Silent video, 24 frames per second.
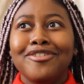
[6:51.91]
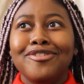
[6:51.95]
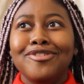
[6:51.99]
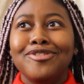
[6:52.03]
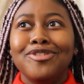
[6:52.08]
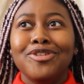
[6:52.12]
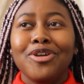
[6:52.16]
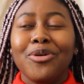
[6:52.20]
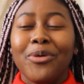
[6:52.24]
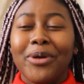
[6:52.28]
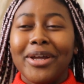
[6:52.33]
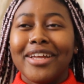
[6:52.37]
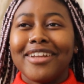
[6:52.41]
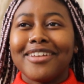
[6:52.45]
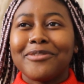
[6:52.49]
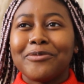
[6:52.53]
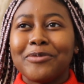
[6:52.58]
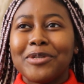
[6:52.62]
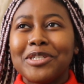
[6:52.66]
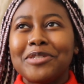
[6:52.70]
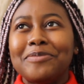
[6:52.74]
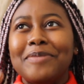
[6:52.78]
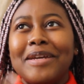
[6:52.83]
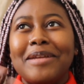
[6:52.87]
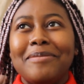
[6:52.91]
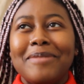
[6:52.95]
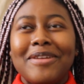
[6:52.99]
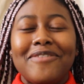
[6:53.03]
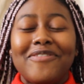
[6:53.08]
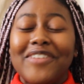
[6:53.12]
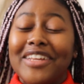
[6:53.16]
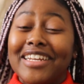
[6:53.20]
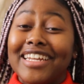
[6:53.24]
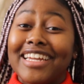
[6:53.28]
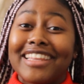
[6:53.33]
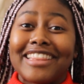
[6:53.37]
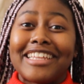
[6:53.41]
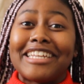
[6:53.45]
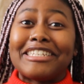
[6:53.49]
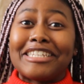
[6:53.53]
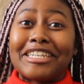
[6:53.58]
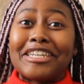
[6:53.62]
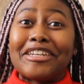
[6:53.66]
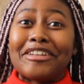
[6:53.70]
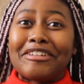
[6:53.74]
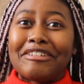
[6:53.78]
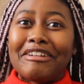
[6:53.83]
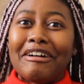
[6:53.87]
do it, which made me feel like they
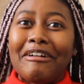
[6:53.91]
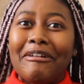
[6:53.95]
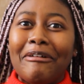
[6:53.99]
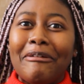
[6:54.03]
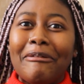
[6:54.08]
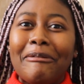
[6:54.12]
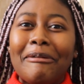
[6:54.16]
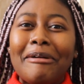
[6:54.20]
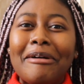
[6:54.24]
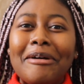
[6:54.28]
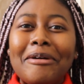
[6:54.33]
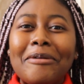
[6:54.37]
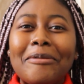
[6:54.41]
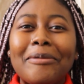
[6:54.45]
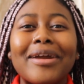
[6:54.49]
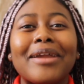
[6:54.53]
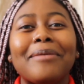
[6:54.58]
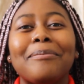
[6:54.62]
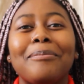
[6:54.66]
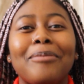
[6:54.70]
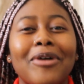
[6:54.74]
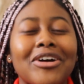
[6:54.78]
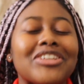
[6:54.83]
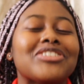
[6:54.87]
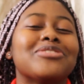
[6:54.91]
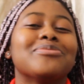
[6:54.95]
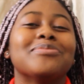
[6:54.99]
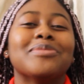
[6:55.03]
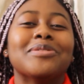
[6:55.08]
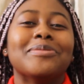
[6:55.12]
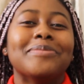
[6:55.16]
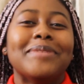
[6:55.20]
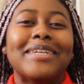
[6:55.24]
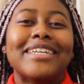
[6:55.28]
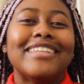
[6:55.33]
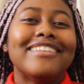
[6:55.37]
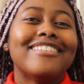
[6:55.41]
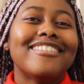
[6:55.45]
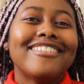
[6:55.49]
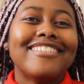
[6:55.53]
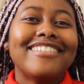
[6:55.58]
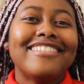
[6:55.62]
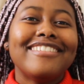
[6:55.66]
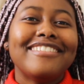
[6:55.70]
didn't know what impossible meant.